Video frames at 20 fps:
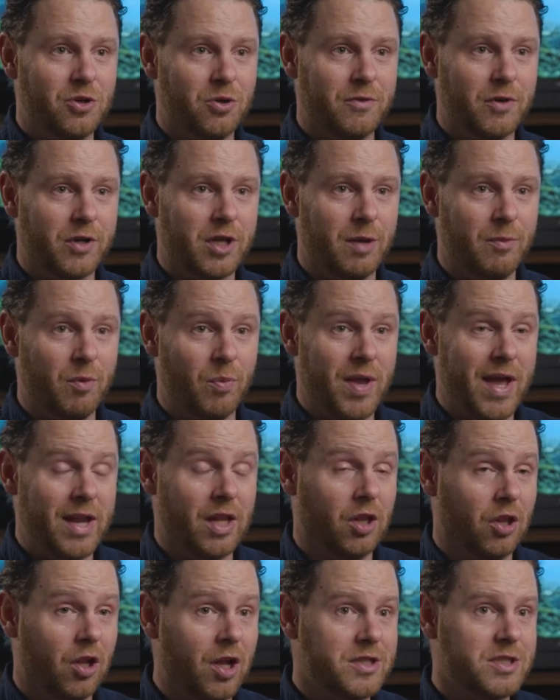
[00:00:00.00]
to overcome, and we
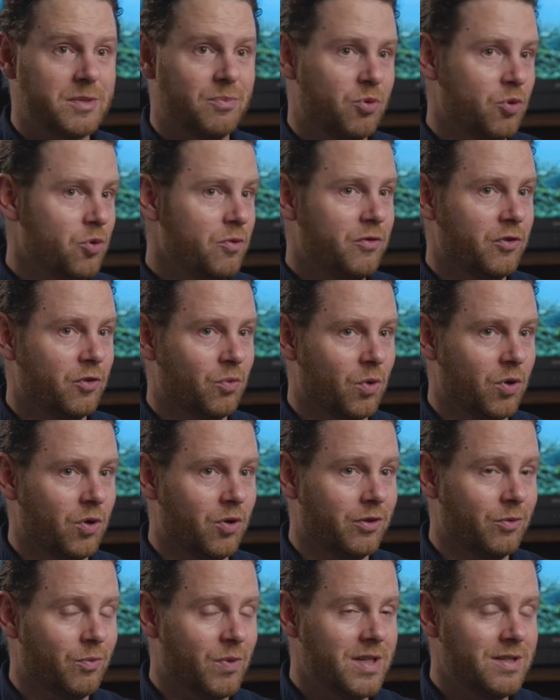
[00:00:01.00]
had a lot to prove to the
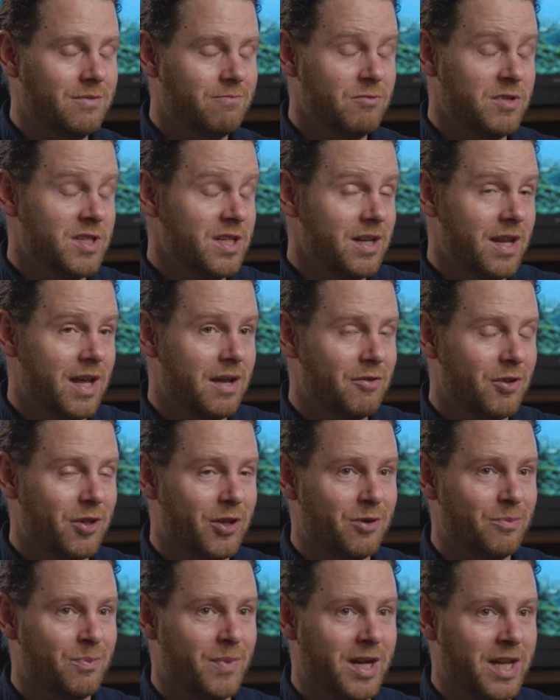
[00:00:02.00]
world, and we didn't have a
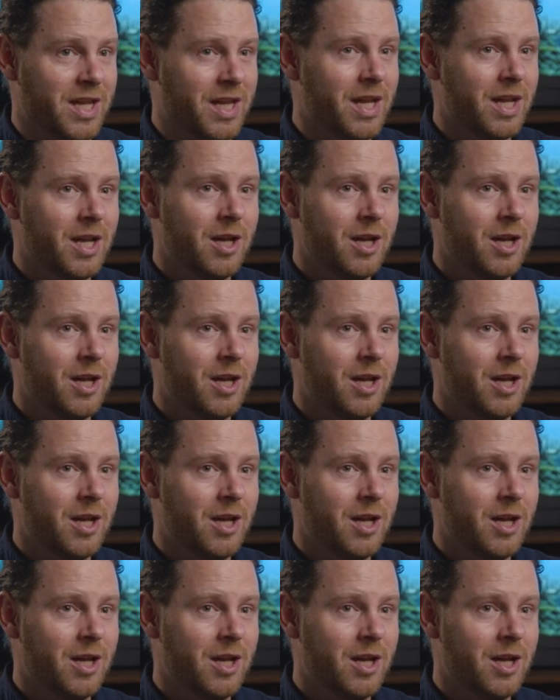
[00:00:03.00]
lot of money.